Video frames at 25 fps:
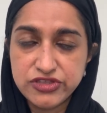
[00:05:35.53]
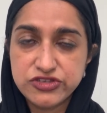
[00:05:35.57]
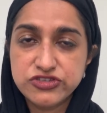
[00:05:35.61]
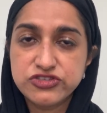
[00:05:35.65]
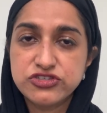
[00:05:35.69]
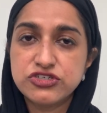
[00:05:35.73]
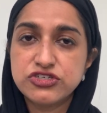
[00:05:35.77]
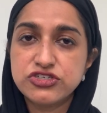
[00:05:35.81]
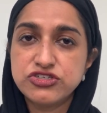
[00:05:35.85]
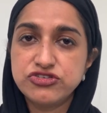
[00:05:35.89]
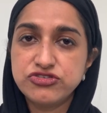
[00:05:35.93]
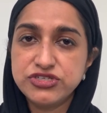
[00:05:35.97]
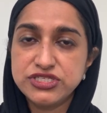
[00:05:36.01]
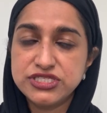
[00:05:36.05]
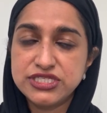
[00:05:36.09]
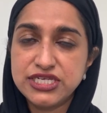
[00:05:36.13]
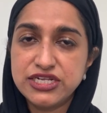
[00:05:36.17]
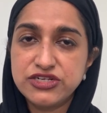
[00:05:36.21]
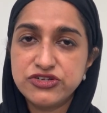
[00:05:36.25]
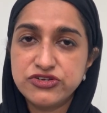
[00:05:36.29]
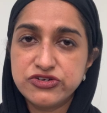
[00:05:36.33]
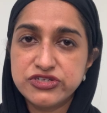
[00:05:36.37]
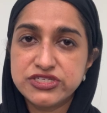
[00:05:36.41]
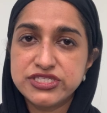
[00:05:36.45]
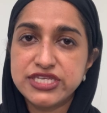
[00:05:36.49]
the surgery
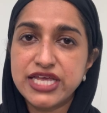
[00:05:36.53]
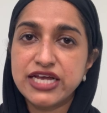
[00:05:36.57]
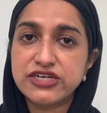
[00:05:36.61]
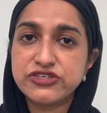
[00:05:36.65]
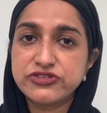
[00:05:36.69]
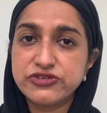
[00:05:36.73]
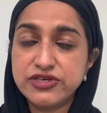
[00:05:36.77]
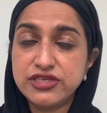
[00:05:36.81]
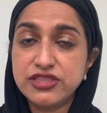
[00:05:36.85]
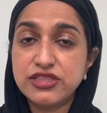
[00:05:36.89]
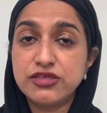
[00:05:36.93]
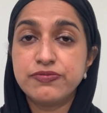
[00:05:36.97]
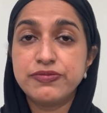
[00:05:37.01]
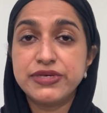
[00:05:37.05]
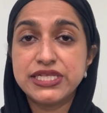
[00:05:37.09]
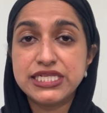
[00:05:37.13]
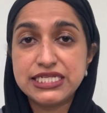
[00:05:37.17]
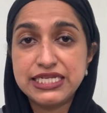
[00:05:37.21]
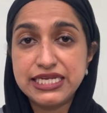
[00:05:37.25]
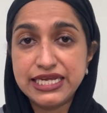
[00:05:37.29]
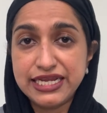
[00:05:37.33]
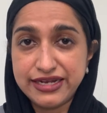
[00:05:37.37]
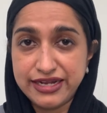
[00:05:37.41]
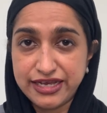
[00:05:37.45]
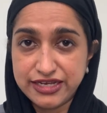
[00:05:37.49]
center is actually the
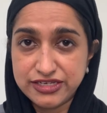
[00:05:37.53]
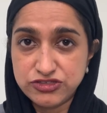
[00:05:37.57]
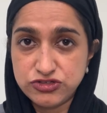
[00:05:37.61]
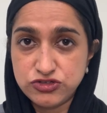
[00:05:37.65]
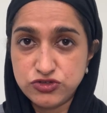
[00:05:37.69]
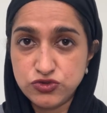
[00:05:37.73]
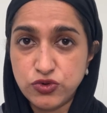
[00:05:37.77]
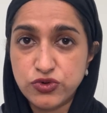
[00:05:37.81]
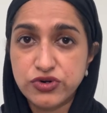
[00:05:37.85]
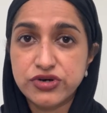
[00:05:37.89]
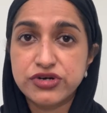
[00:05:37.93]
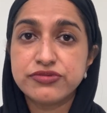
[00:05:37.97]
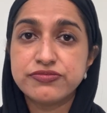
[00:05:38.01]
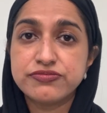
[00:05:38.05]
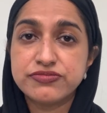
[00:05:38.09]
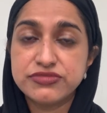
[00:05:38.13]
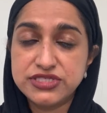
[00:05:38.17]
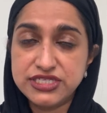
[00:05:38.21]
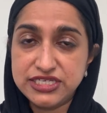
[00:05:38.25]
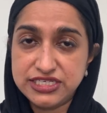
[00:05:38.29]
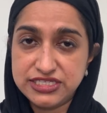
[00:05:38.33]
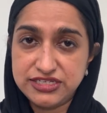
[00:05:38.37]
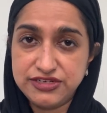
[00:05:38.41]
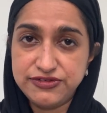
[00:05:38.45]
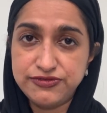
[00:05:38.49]
building next door,
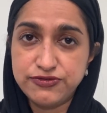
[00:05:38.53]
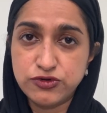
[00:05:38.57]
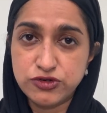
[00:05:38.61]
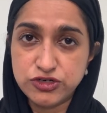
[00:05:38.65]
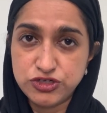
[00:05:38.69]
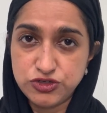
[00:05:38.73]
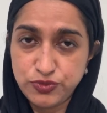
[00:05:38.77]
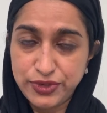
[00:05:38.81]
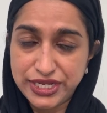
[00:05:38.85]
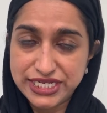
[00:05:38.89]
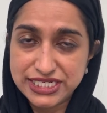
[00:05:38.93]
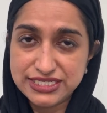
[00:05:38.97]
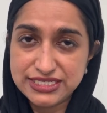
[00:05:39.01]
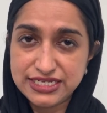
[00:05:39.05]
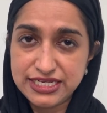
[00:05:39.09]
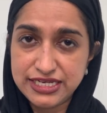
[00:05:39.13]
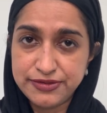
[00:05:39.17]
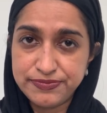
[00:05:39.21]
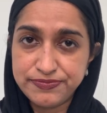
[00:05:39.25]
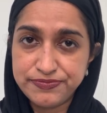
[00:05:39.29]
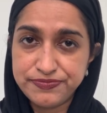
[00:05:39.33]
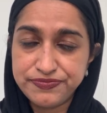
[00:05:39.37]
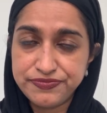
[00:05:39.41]
6420.